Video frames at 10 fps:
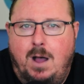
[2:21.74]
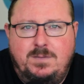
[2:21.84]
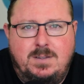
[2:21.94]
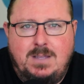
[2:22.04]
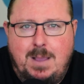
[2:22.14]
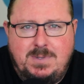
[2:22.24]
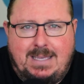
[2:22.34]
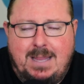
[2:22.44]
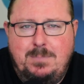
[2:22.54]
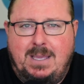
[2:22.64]
oftentimes,
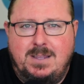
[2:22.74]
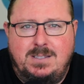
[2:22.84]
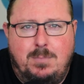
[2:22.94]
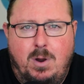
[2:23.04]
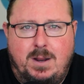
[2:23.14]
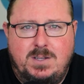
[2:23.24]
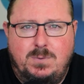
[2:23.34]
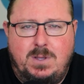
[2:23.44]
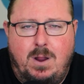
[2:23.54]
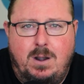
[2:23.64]
again, because the market is
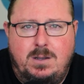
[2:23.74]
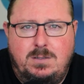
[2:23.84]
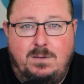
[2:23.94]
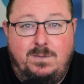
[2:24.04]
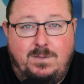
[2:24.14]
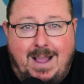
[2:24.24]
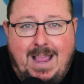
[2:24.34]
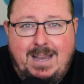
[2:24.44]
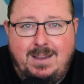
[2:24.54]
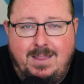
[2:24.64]
really hard to
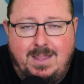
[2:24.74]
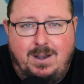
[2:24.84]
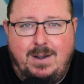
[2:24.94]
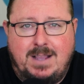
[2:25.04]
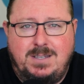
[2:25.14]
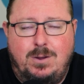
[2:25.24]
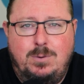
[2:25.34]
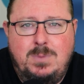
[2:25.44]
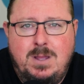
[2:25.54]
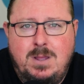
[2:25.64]
find the, your next
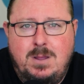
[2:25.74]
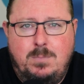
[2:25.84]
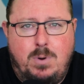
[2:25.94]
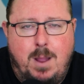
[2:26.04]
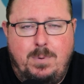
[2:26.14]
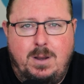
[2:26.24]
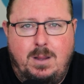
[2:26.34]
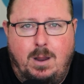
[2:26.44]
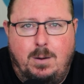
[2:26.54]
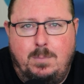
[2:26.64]
home,
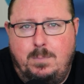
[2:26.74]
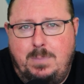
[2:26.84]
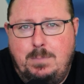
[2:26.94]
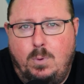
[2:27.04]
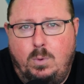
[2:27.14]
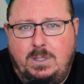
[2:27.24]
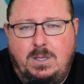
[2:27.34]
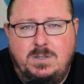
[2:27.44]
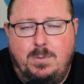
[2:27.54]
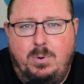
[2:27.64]
property or people will
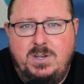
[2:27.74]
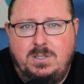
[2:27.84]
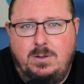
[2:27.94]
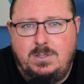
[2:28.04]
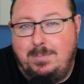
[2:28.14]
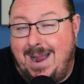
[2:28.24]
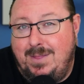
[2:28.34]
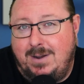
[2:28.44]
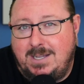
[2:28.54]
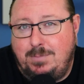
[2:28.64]
use a bridge loan to buy
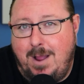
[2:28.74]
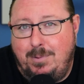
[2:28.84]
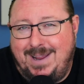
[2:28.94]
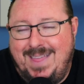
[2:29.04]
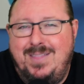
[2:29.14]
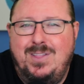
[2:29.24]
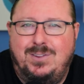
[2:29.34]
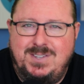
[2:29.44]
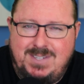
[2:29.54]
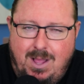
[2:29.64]
their next property, and then
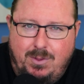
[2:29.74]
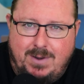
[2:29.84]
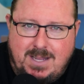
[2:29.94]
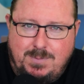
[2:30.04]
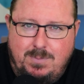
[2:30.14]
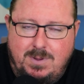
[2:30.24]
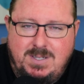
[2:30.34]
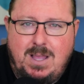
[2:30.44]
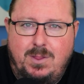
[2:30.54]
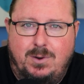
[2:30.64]
they'll sell their next
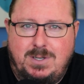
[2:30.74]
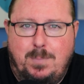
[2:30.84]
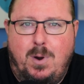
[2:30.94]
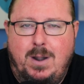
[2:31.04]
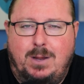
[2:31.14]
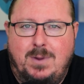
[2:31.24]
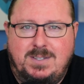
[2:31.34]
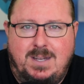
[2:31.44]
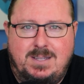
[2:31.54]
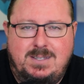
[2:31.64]
sell their departing
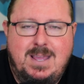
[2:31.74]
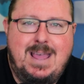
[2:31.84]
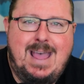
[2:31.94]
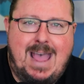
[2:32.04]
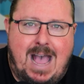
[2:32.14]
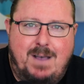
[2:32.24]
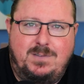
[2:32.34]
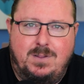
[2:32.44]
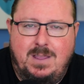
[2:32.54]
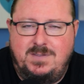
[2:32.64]
residence
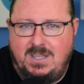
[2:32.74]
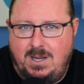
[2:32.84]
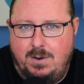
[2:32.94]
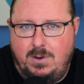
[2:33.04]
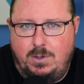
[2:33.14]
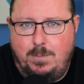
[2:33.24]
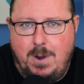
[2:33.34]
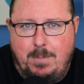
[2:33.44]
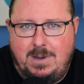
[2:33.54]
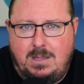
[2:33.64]
after they've secured their new
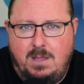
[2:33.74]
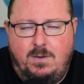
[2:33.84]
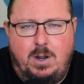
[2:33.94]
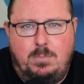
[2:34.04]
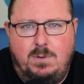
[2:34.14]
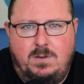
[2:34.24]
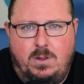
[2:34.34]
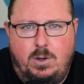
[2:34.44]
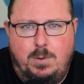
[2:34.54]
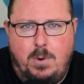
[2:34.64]
property and they've already moved to
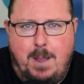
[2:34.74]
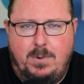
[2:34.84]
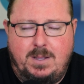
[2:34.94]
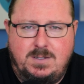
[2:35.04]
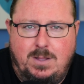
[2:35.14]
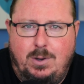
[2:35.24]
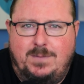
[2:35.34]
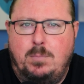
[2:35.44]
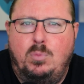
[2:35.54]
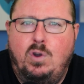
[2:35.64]
their new property. So they don't
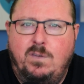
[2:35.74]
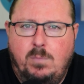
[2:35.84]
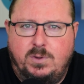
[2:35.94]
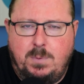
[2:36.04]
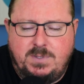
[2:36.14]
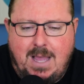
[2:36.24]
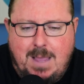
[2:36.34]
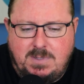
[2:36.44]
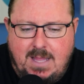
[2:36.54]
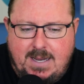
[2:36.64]
have to move multiple
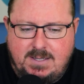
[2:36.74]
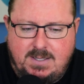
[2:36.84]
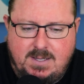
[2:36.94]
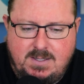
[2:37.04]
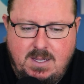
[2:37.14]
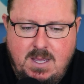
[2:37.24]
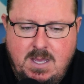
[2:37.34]
times in that instance.